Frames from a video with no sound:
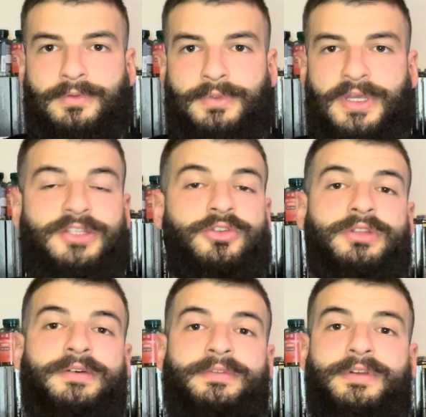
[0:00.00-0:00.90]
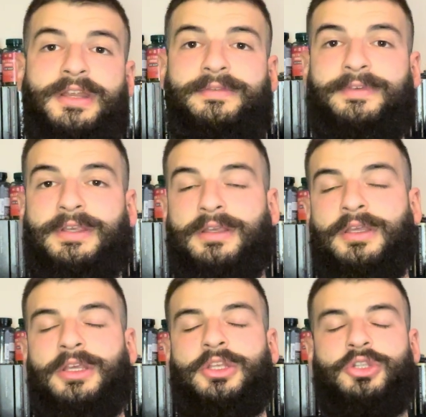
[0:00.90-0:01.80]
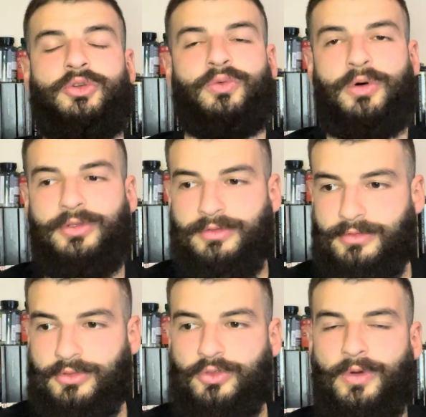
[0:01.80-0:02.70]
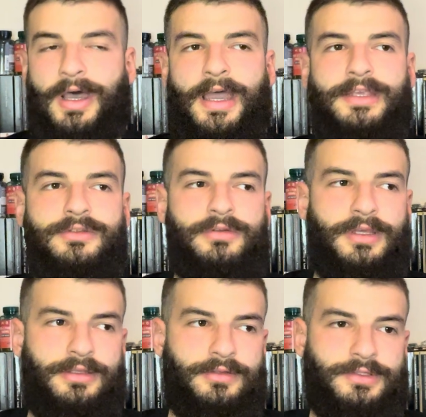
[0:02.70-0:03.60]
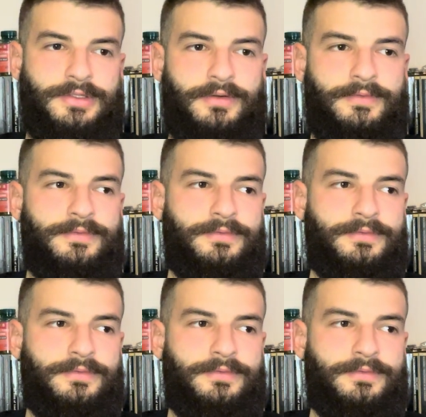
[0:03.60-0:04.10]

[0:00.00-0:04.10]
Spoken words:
I saw another great thing. You want to isolate yourself.